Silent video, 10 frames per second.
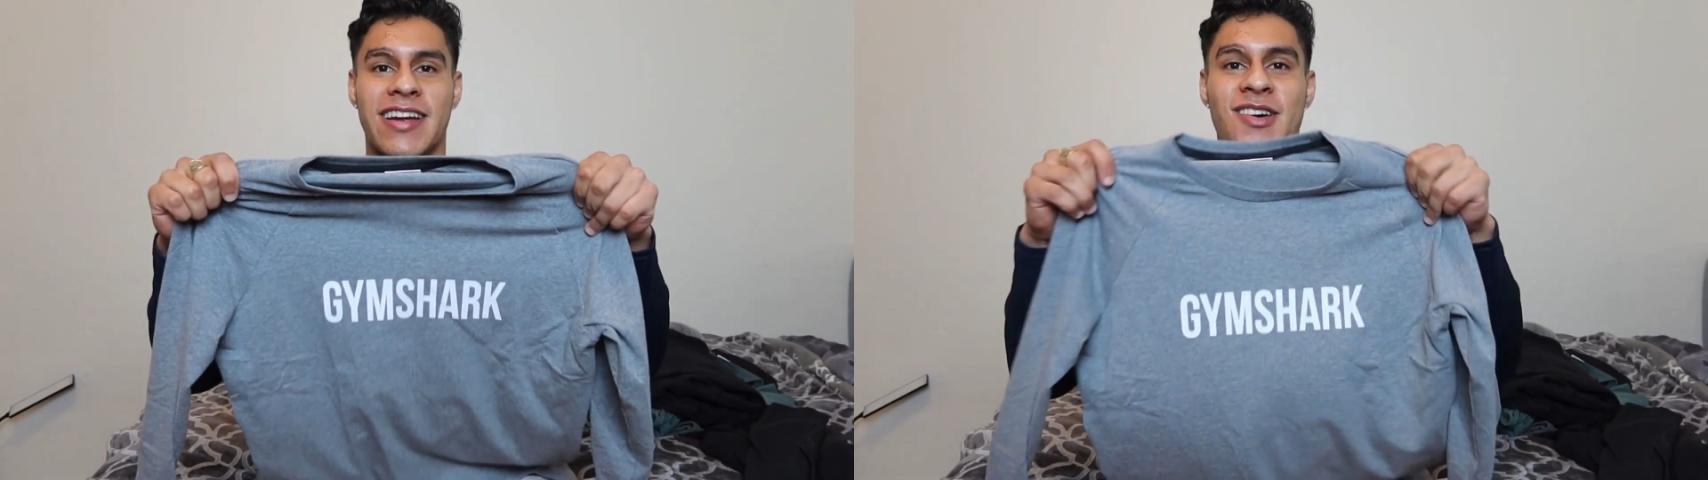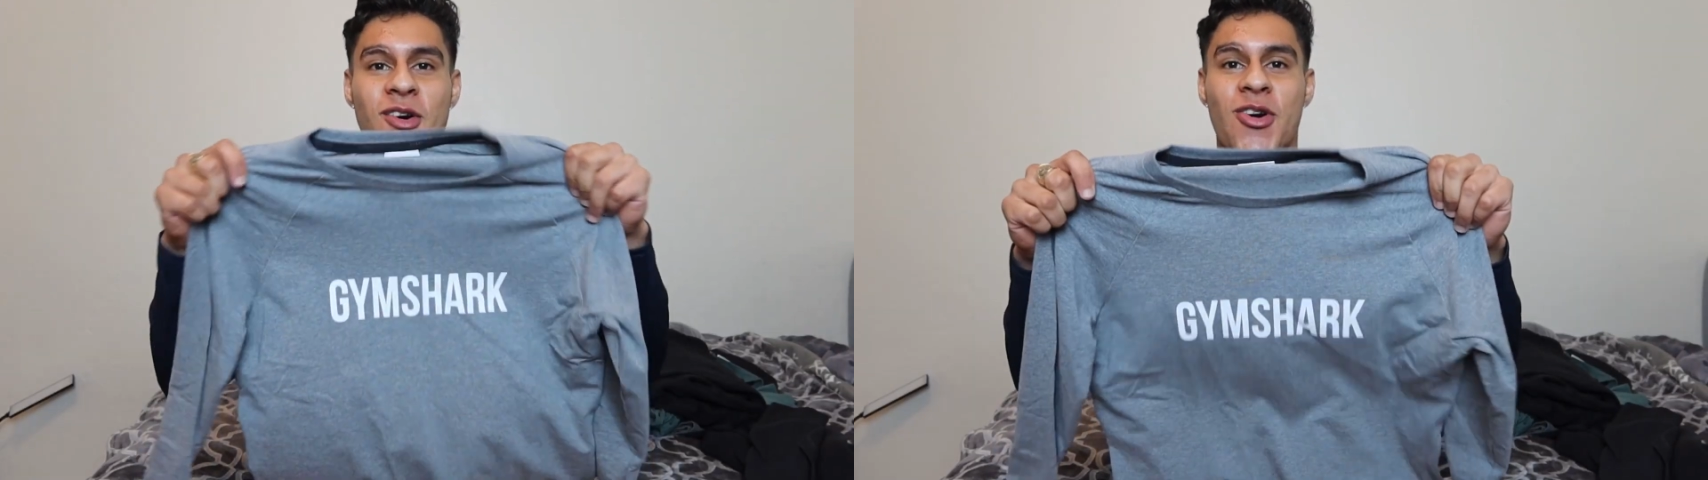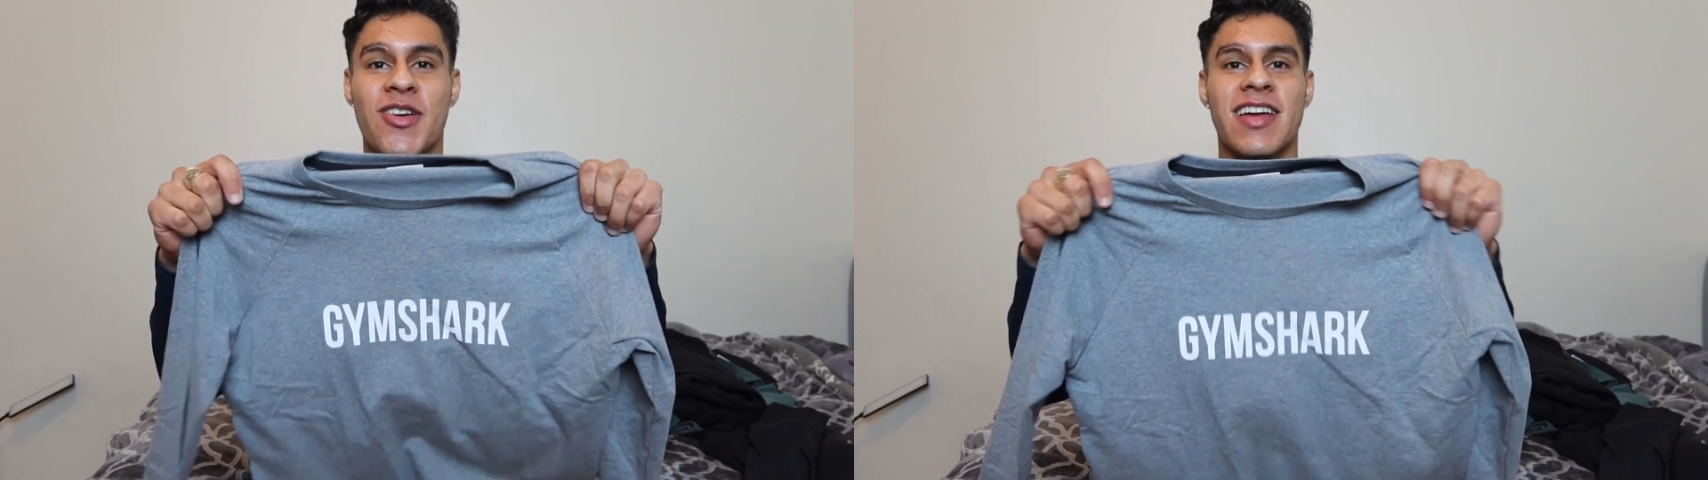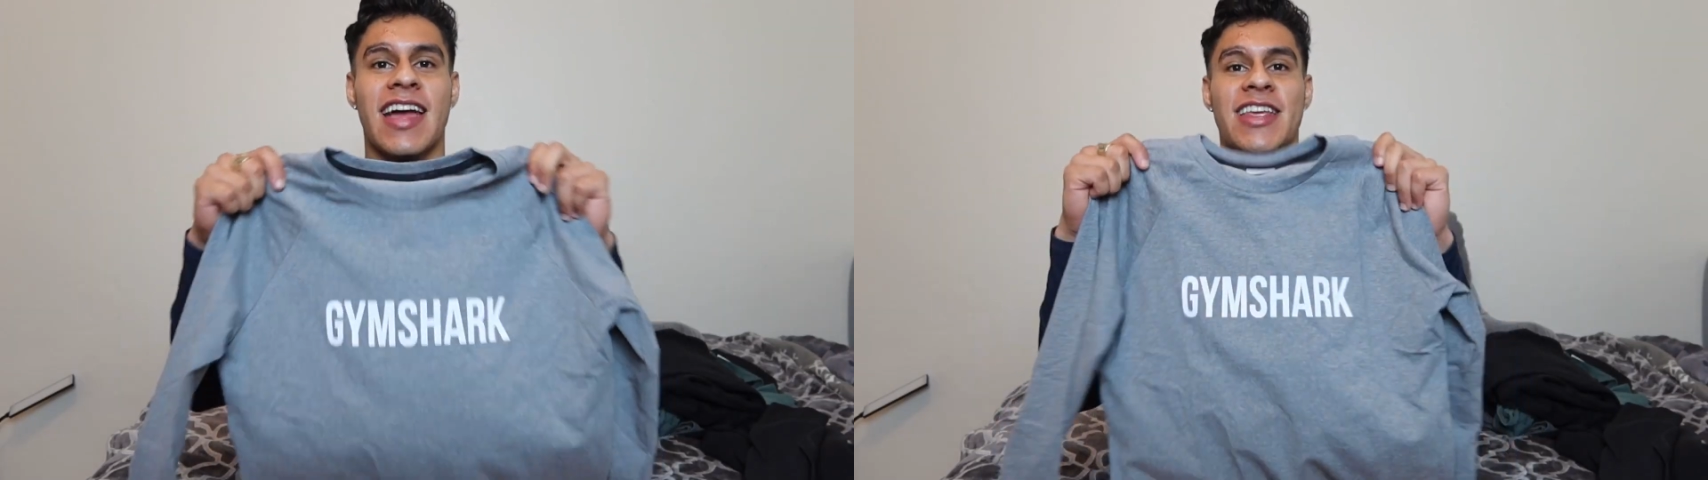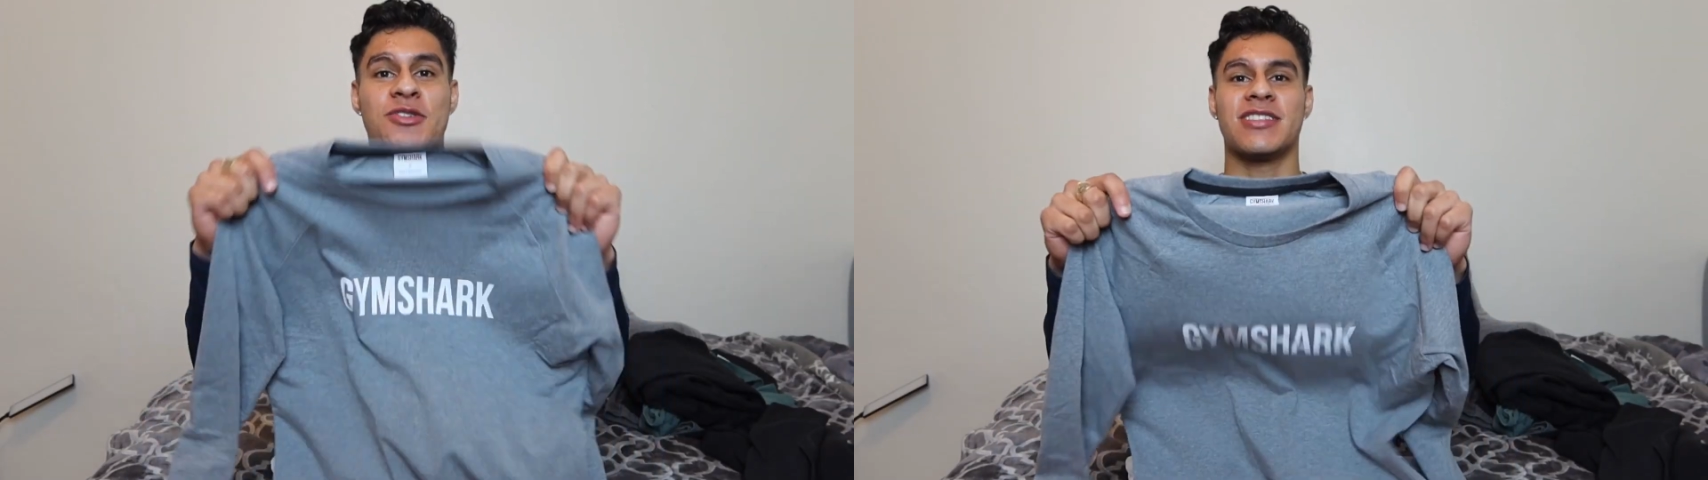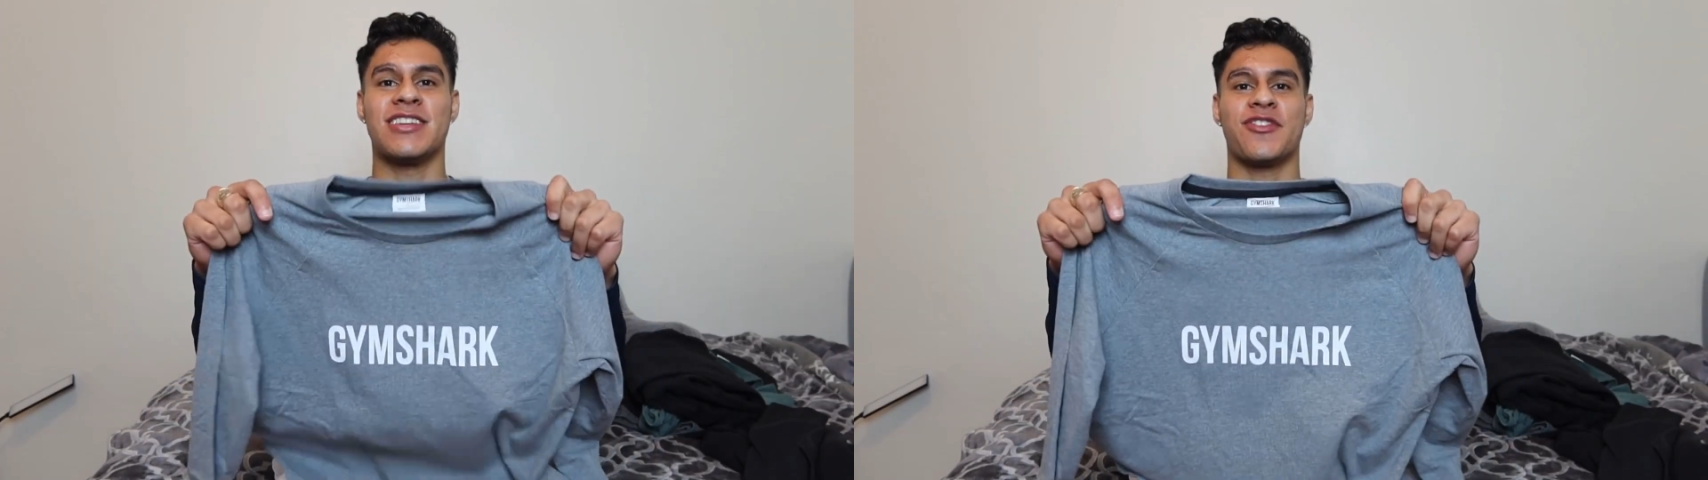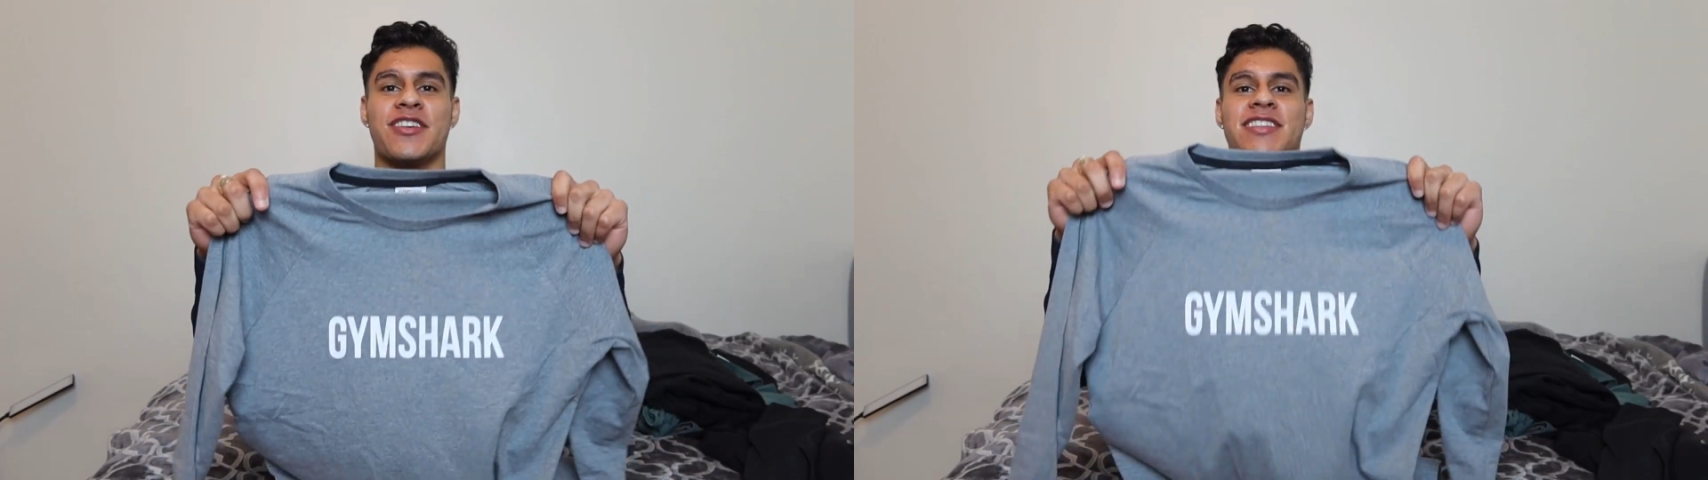it and you'll see for